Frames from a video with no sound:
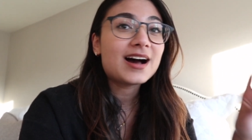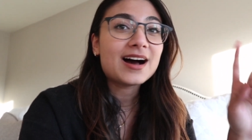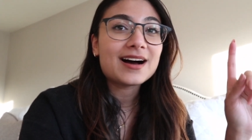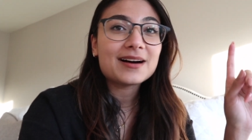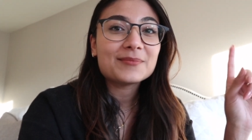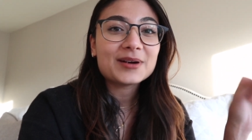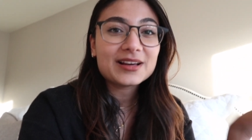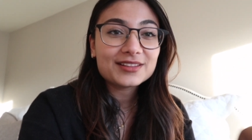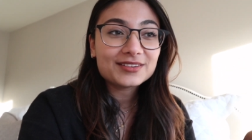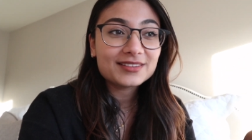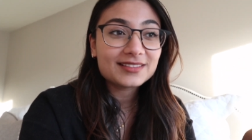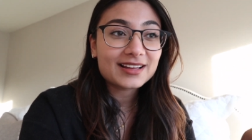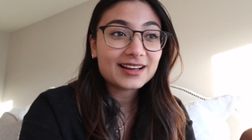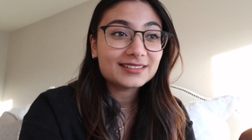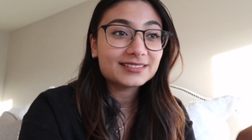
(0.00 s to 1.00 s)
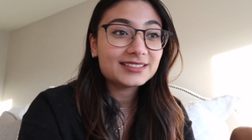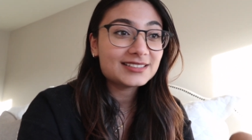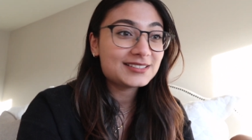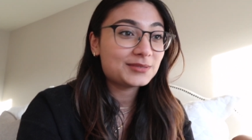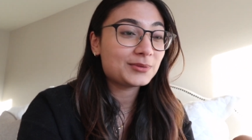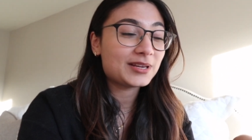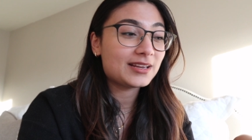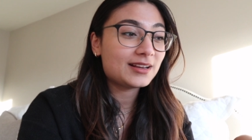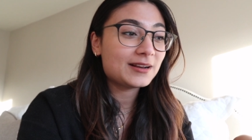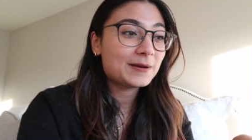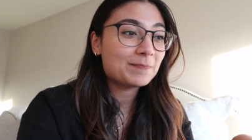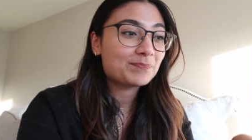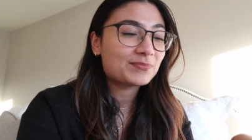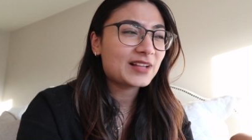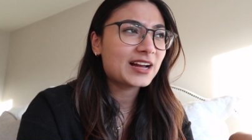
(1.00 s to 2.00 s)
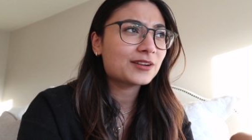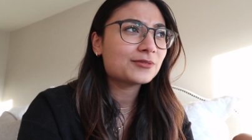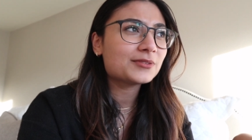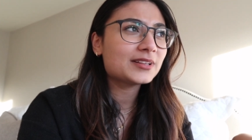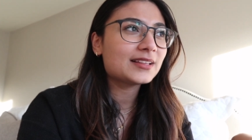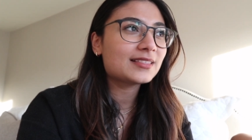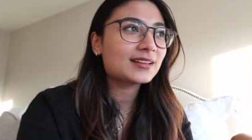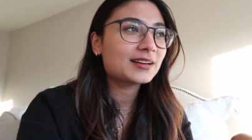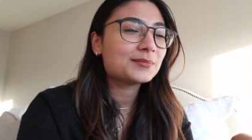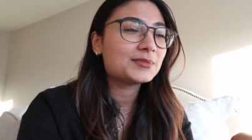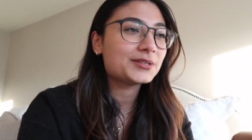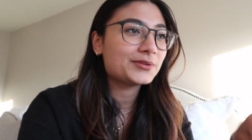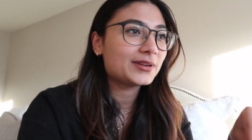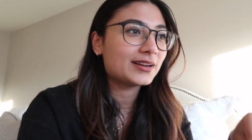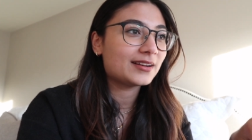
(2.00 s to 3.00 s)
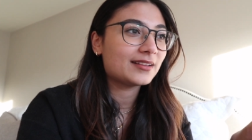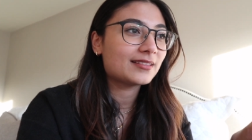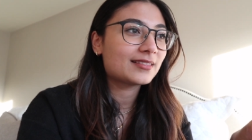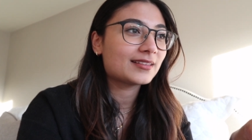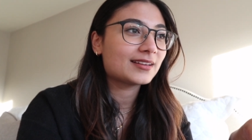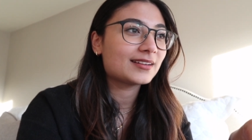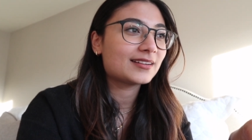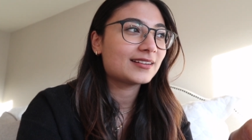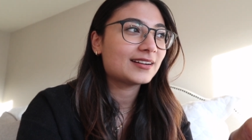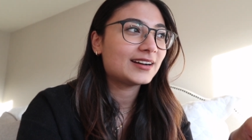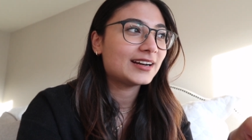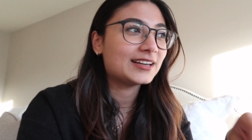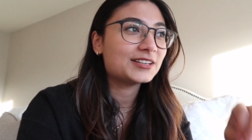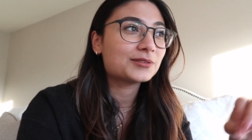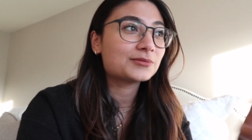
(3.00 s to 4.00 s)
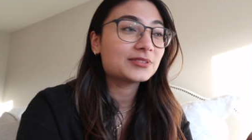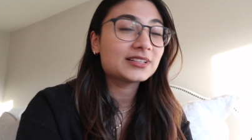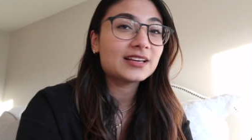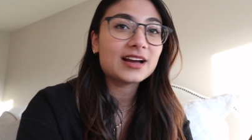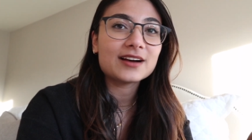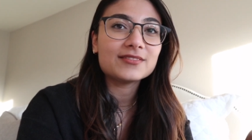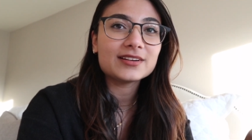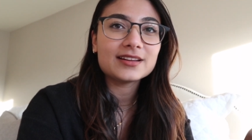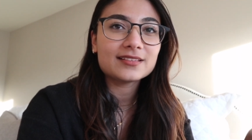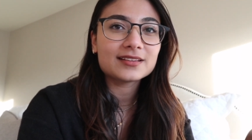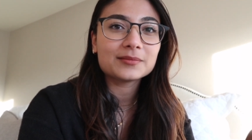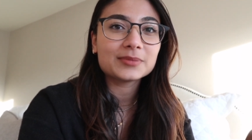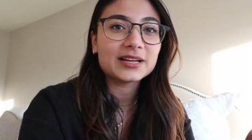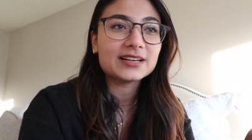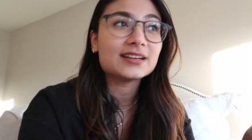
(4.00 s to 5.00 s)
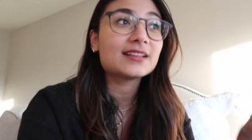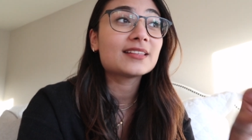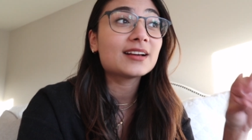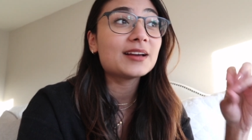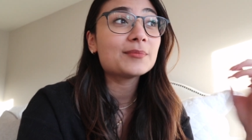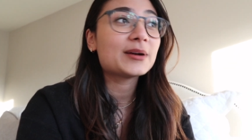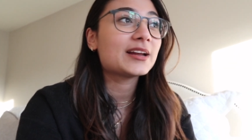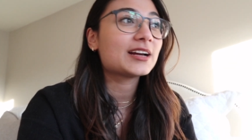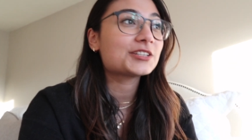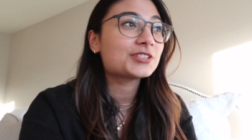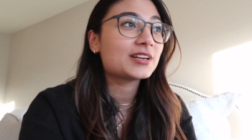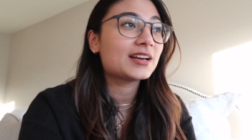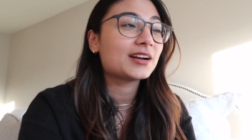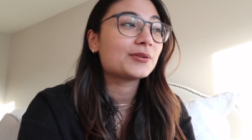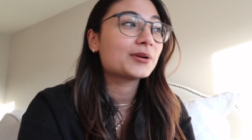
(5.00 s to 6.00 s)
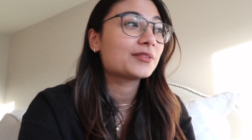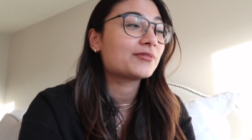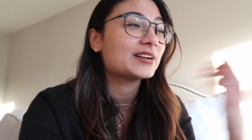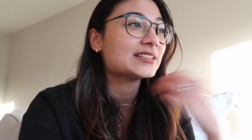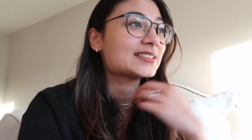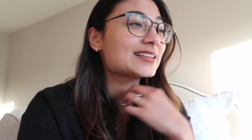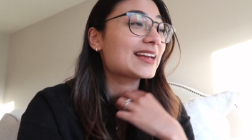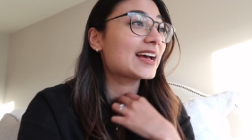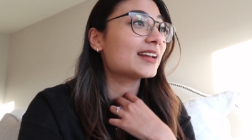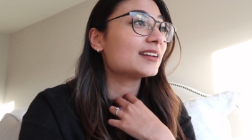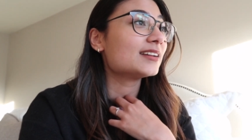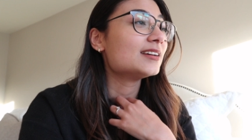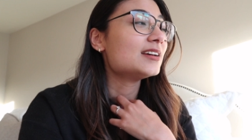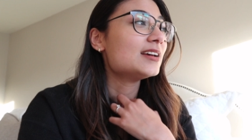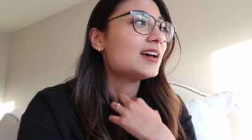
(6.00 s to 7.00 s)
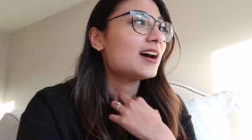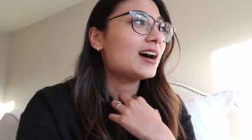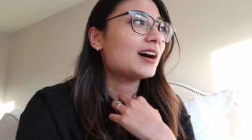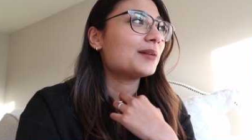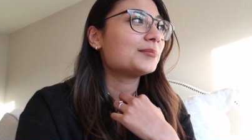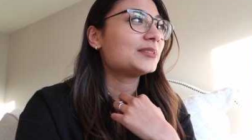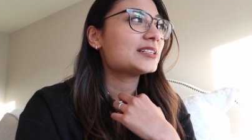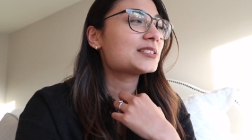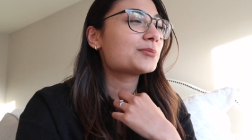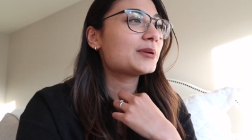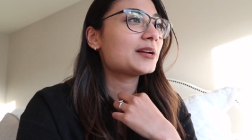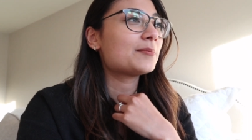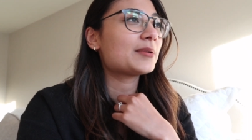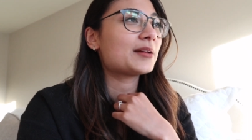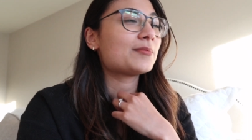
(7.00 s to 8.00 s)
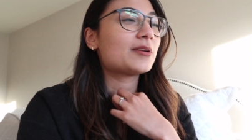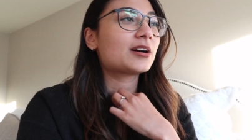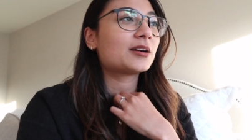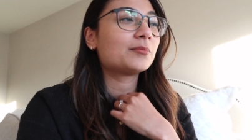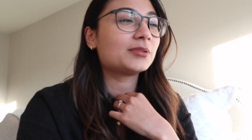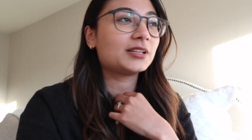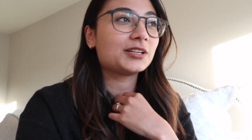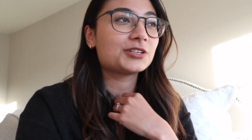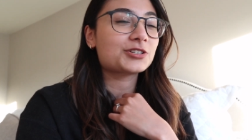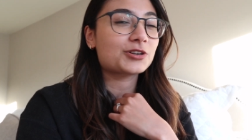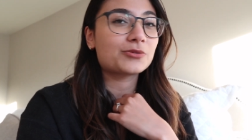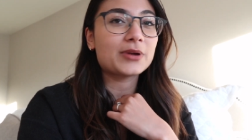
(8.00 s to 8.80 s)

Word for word: Um, other than that, this week, I don't really think I'm doing anything. I don't really have anything planned. I think I might actually hang out with friends again um, this week, but I'm not completely sure.